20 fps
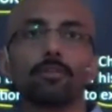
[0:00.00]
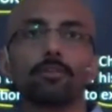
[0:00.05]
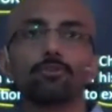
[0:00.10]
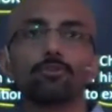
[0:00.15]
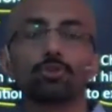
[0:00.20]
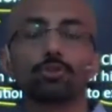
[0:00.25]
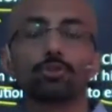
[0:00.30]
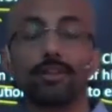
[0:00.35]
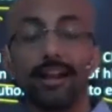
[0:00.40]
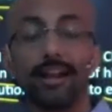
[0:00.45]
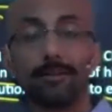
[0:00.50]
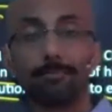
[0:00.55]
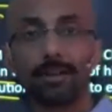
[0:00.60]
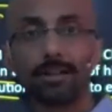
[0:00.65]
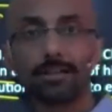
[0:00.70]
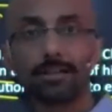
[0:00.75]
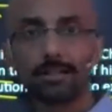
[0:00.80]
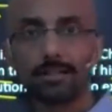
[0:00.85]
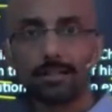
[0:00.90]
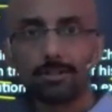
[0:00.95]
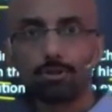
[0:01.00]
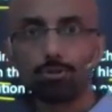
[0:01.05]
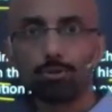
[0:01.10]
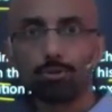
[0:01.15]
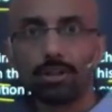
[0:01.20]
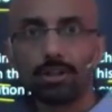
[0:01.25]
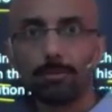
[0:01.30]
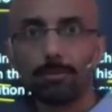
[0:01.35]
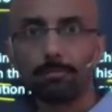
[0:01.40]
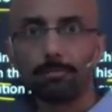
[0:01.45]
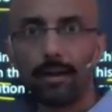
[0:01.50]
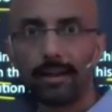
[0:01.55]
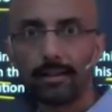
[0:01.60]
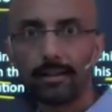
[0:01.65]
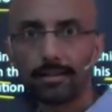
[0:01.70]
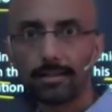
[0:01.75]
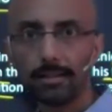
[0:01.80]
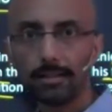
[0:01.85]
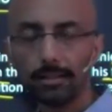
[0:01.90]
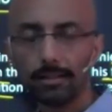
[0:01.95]
So that brings us to the
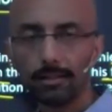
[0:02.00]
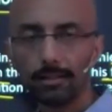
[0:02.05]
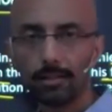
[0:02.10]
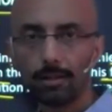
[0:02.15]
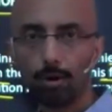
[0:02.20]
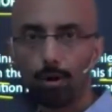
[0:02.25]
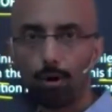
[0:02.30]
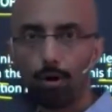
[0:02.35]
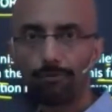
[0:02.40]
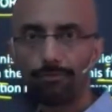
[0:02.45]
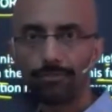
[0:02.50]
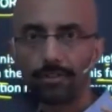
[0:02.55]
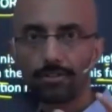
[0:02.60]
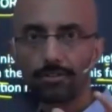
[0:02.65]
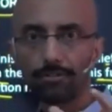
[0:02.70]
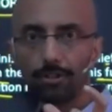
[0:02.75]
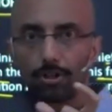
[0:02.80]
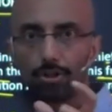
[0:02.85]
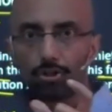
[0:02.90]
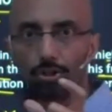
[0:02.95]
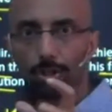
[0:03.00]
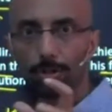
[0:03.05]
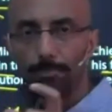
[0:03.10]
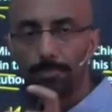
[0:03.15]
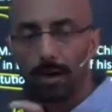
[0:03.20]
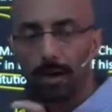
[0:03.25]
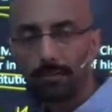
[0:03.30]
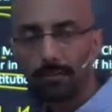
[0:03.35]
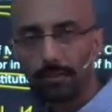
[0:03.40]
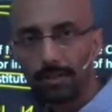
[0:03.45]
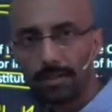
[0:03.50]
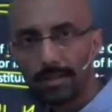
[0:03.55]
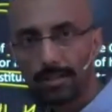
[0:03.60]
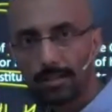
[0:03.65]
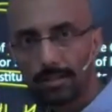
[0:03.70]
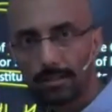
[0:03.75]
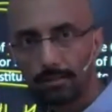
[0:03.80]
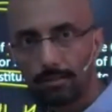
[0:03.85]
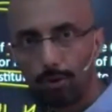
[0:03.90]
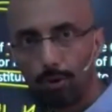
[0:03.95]
comparison of discretionary
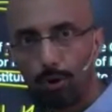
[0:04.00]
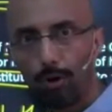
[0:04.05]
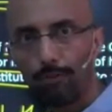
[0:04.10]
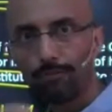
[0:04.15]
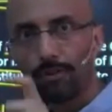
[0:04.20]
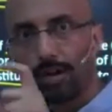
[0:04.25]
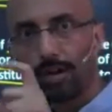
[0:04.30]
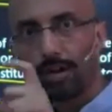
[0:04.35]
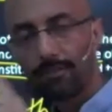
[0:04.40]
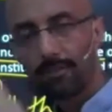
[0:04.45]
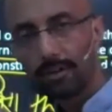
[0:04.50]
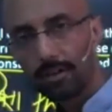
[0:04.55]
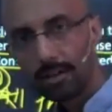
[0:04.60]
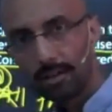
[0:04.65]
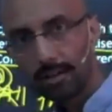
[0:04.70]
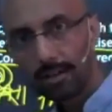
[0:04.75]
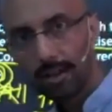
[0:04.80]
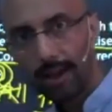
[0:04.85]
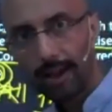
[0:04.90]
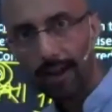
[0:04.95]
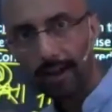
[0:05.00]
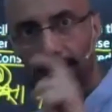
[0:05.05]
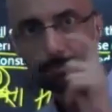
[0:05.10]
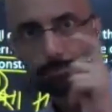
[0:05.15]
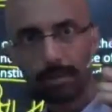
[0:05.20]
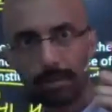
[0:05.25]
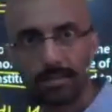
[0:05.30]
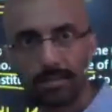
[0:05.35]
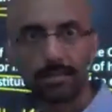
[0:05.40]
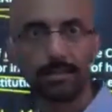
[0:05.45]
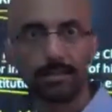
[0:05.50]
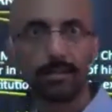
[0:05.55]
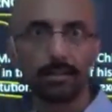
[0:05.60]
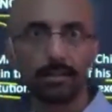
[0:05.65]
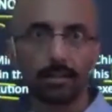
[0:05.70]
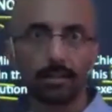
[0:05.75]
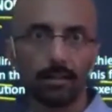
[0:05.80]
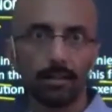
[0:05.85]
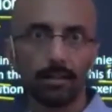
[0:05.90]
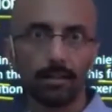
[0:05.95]
powers of governor and president,
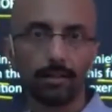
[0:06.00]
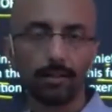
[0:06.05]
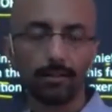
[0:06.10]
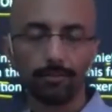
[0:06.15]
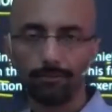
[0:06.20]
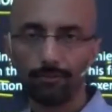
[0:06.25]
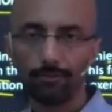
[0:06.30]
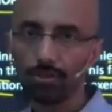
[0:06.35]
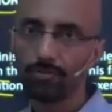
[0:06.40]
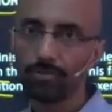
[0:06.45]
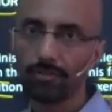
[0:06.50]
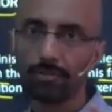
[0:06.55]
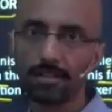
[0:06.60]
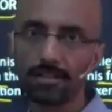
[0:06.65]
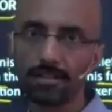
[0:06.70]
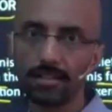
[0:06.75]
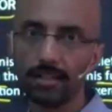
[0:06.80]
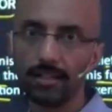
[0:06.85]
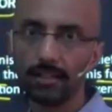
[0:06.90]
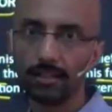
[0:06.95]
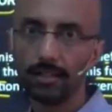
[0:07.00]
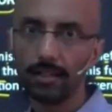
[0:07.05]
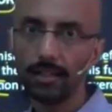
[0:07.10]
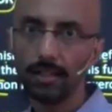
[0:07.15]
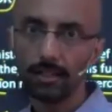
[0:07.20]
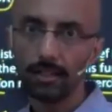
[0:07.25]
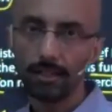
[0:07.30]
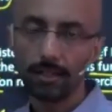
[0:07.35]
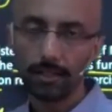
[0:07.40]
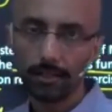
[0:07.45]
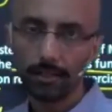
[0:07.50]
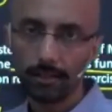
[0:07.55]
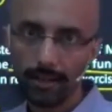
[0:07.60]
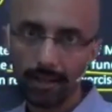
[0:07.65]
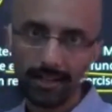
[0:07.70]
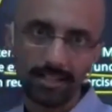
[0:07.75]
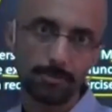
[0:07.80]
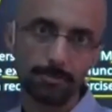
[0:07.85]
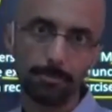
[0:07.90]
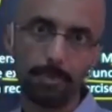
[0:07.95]
which we will see in the
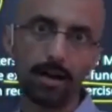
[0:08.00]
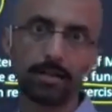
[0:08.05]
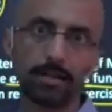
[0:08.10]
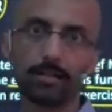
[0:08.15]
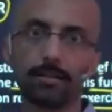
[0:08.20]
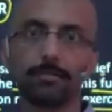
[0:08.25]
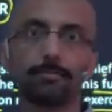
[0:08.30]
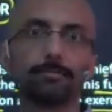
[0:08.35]
next part.